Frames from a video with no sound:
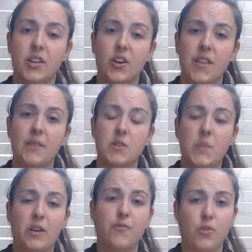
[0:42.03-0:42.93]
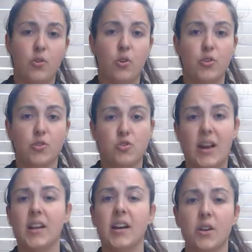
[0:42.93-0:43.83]
that respect for your
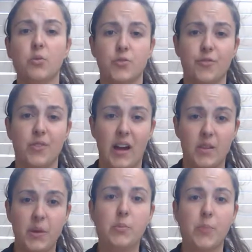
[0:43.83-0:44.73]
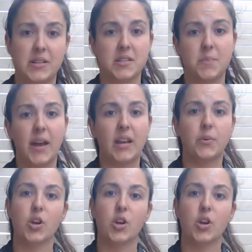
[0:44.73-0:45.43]
trainer and also for the other people participating.